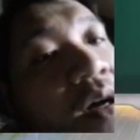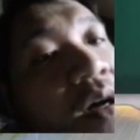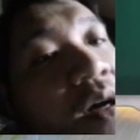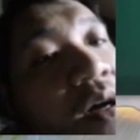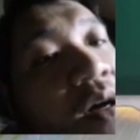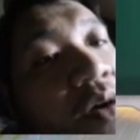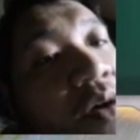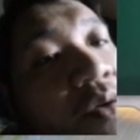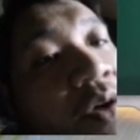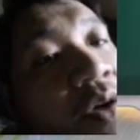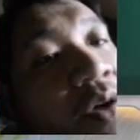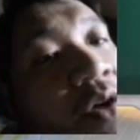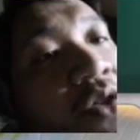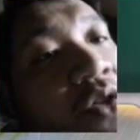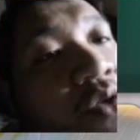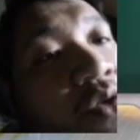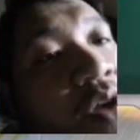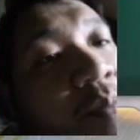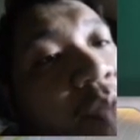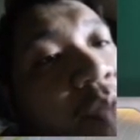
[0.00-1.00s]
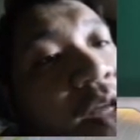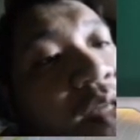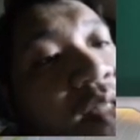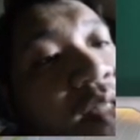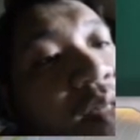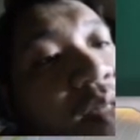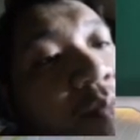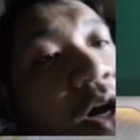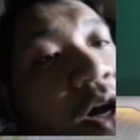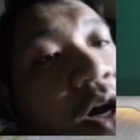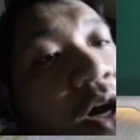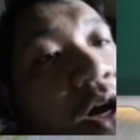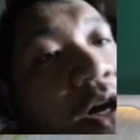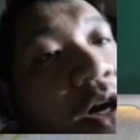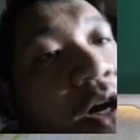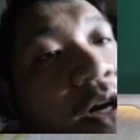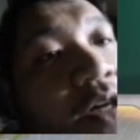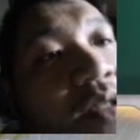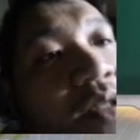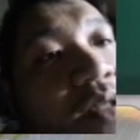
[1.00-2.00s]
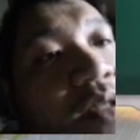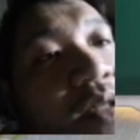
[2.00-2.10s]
We're going to replay some cards.